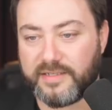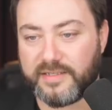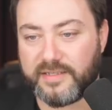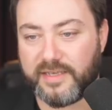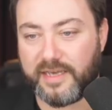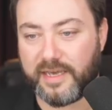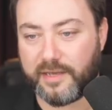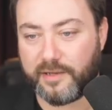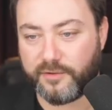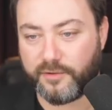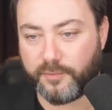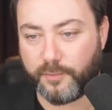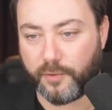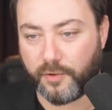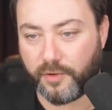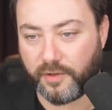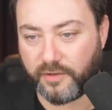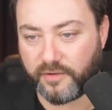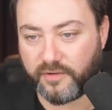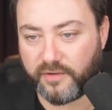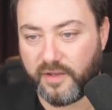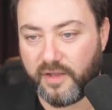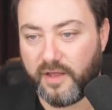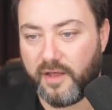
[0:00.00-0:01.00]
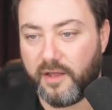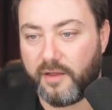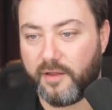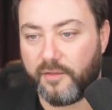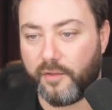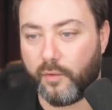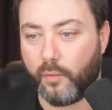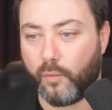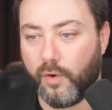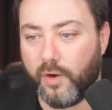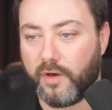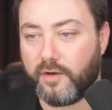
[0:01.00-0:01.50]
the counterpoint
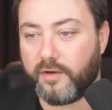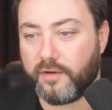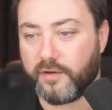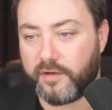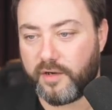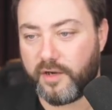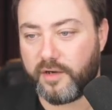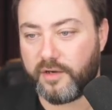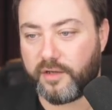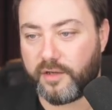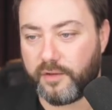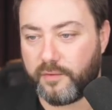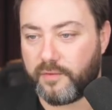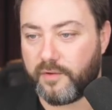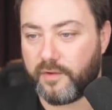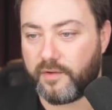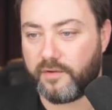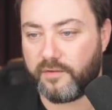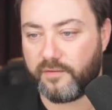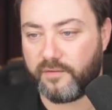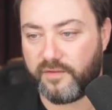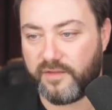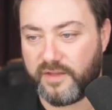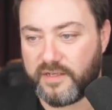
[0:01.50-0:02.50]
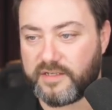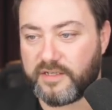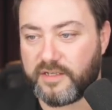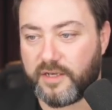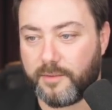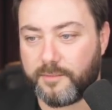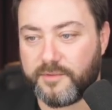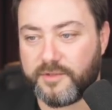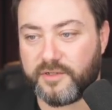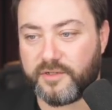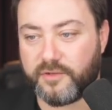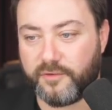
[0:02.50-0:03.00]
that one could argue that this
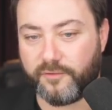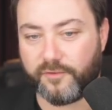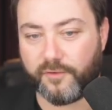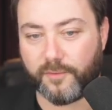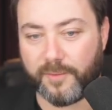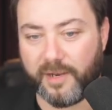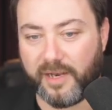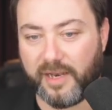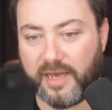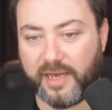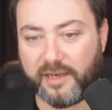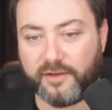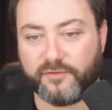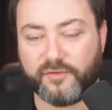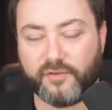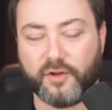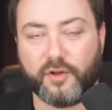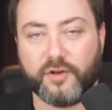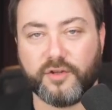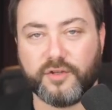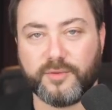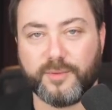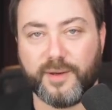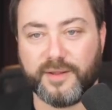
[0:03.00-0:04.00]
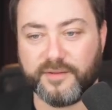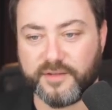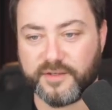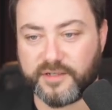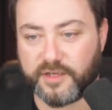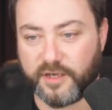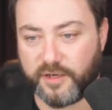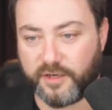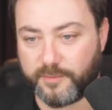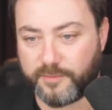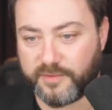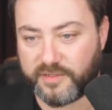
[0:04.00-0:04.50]
comes from a lack of knowledge about the
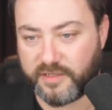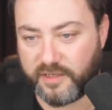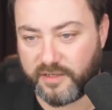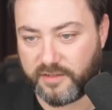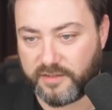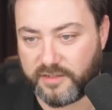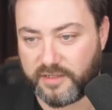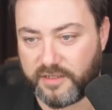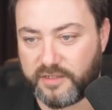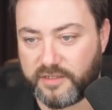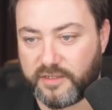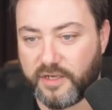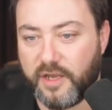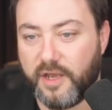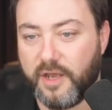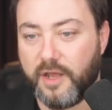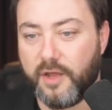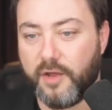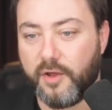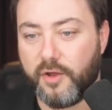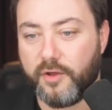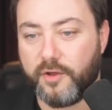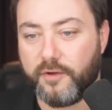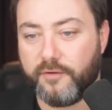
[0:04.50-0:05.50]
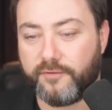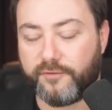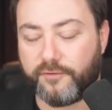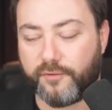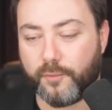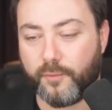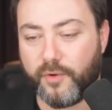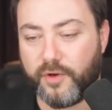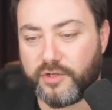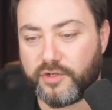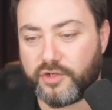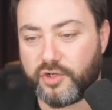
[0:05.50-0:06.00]
circumstances,
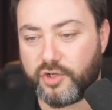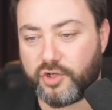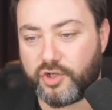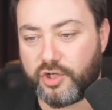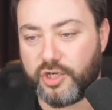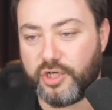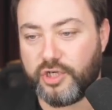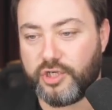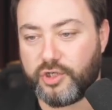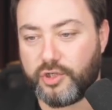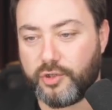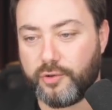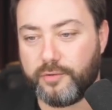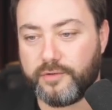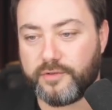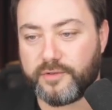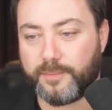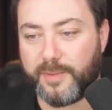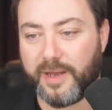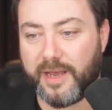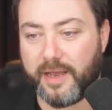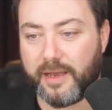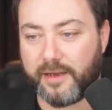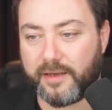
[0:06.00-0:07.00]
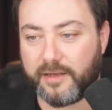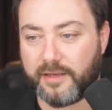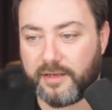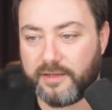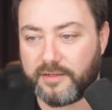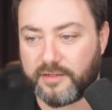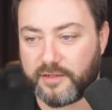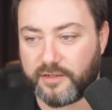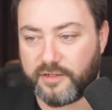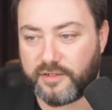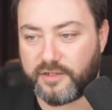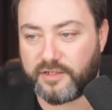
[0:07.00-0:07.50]
from which she shoots back
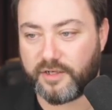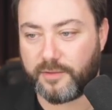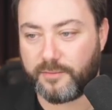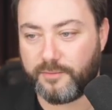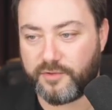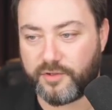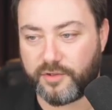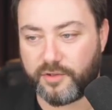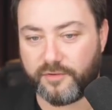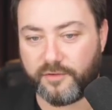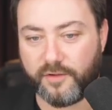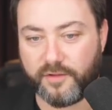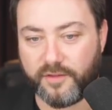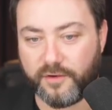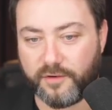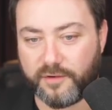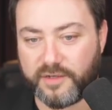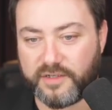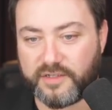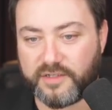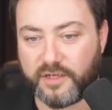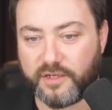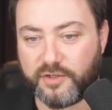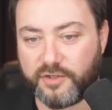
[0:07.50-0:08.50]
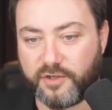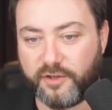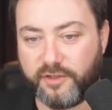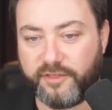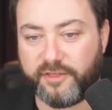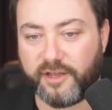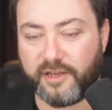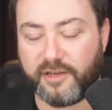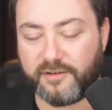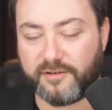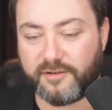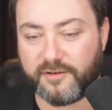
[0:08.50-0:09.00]
as an assumption that there is such a
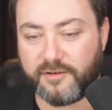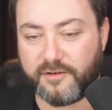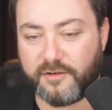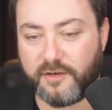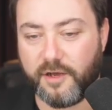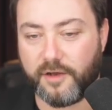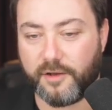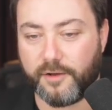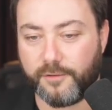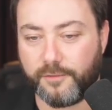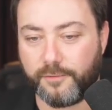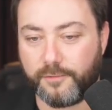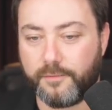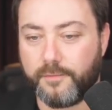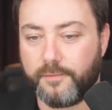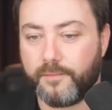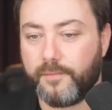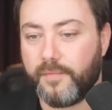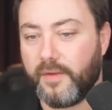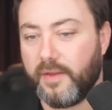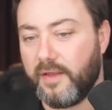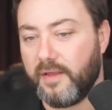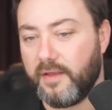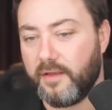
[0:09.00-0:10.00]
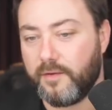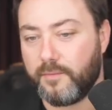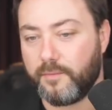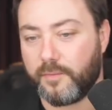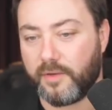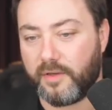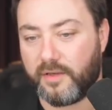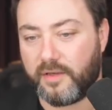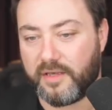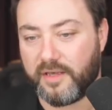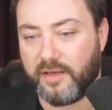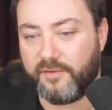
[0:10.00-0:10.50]
thing to know.
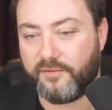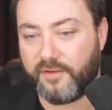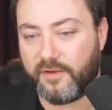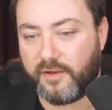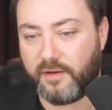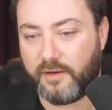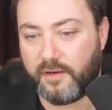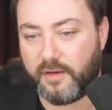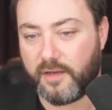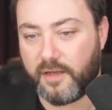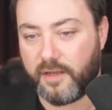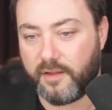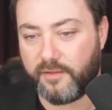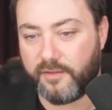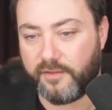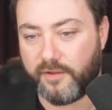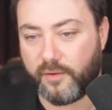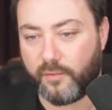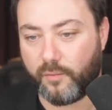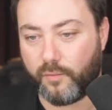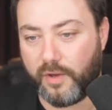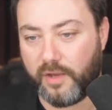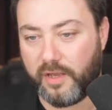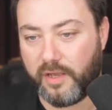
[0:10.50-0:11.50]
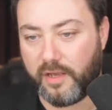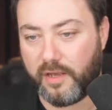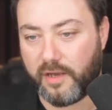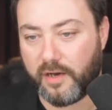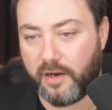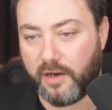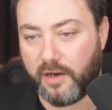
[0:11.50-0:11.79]
But given that we